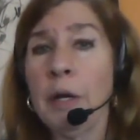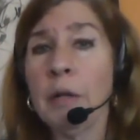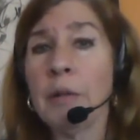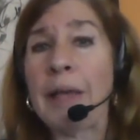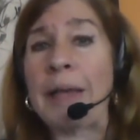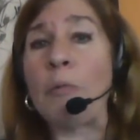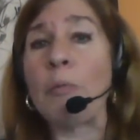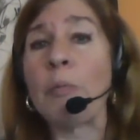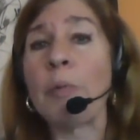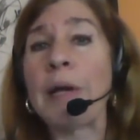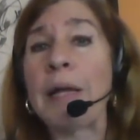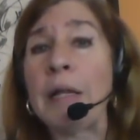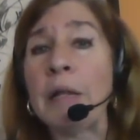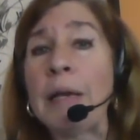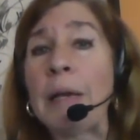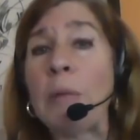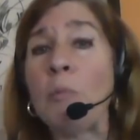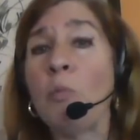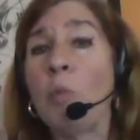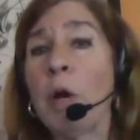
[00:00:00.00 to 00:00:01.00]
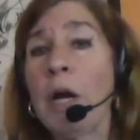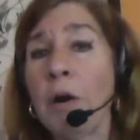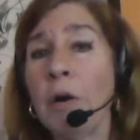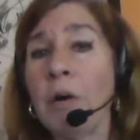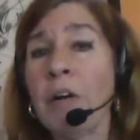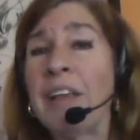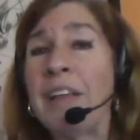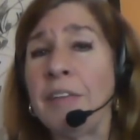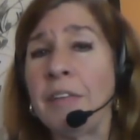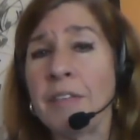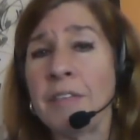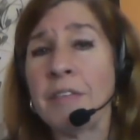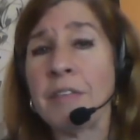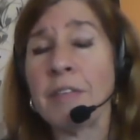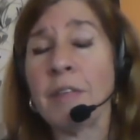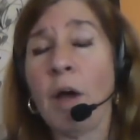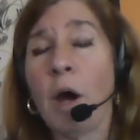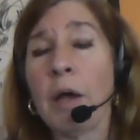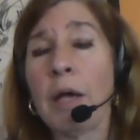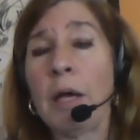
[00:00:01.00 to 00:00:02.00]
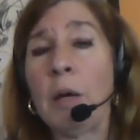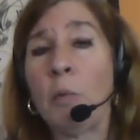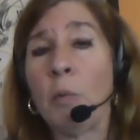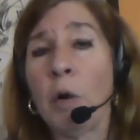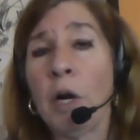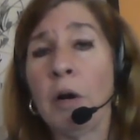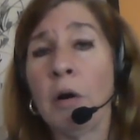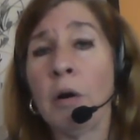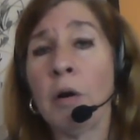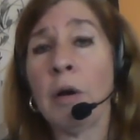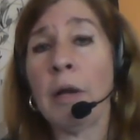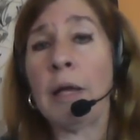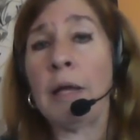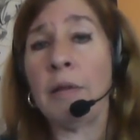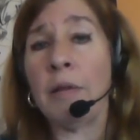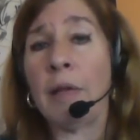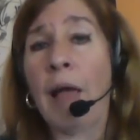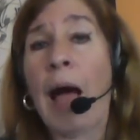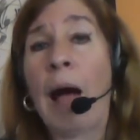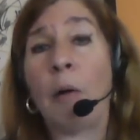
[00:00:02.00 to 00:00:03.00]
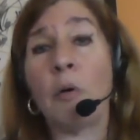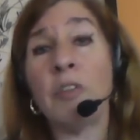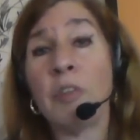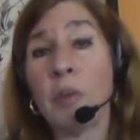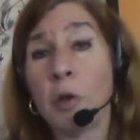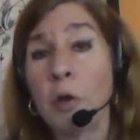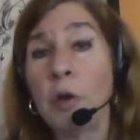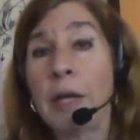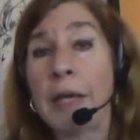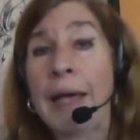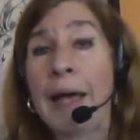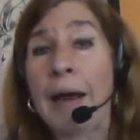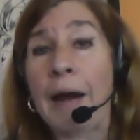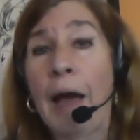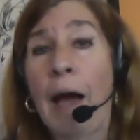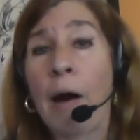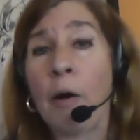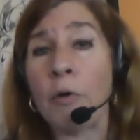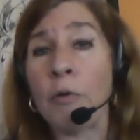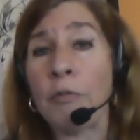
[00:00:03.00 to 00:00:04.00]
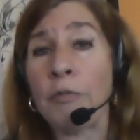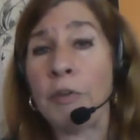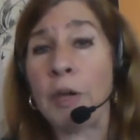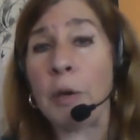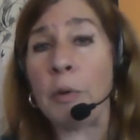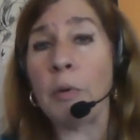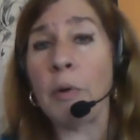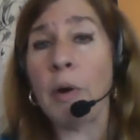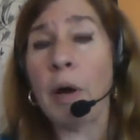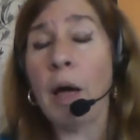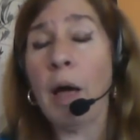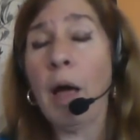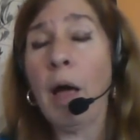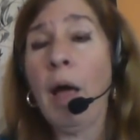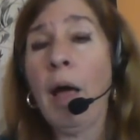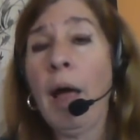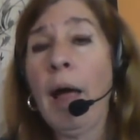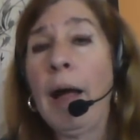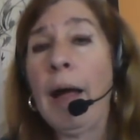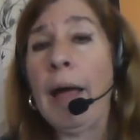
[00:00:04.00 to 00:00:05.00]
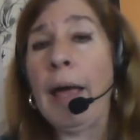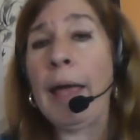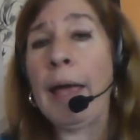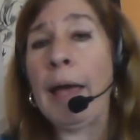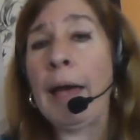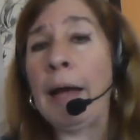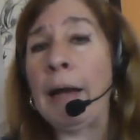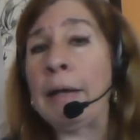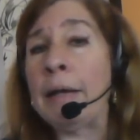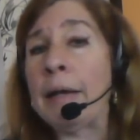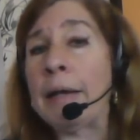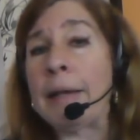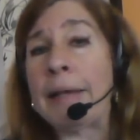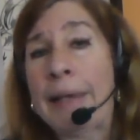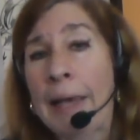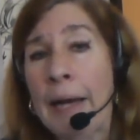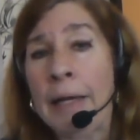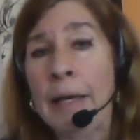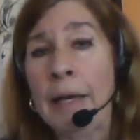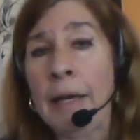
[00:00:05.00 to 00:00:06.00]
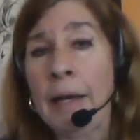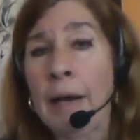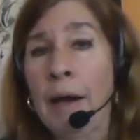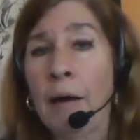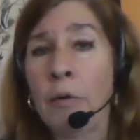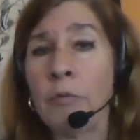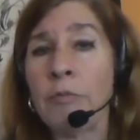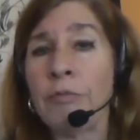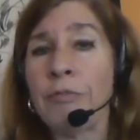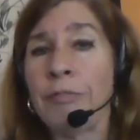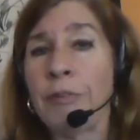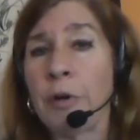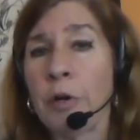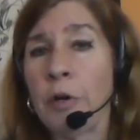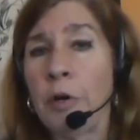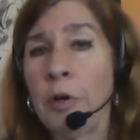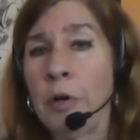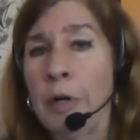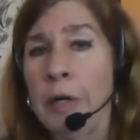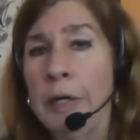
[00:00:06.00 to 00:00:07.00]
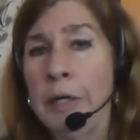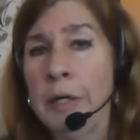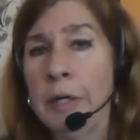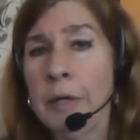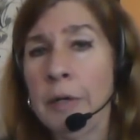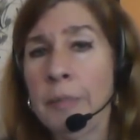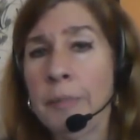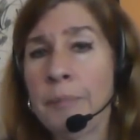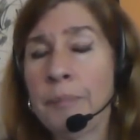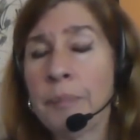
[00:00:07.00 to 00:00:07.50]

Like really, where is it stuck and where is how is it going to get out of you? And getting it out for good.